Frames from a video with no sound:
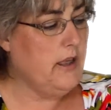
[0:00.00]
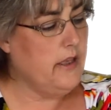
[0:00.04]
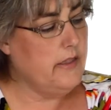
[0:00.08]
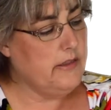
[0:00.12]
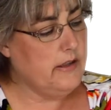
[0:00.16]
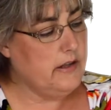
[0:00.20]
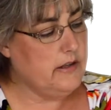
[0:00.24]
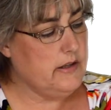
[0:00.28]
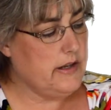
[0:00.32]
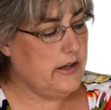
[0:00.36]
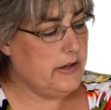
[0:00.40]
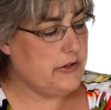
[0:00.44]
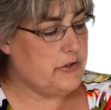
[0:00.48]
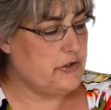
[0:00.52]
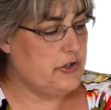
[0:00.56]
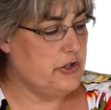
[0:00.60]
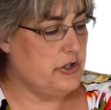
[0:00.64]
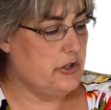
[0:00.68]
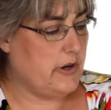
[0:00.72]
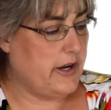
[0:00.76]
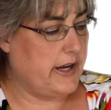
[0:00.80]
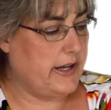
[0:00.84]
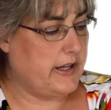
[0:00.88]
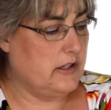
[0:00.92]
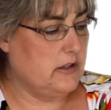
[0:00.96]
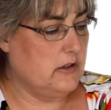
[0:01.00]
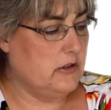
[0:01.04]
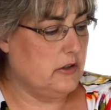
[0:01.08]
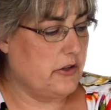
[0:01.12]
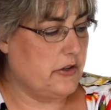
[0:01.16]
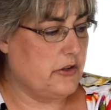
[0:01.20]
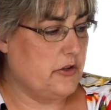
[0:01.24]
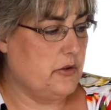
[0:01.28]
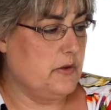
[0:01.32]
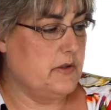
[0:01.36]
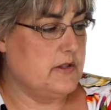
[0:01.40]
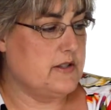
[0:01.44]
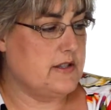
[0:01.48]
And next year I can look
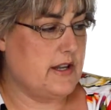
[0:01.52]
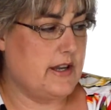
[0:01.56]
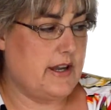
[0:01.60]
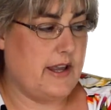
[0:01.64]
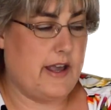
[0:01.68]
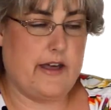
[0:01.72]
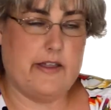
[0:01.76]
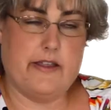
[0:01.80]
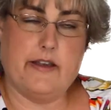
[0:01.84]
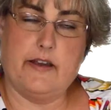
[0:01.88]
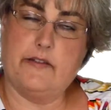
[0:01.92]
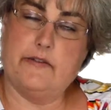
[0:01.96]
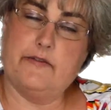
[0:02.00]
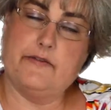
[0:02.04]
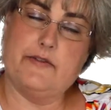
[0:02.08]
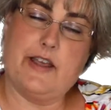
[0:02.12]
through and say, yeah,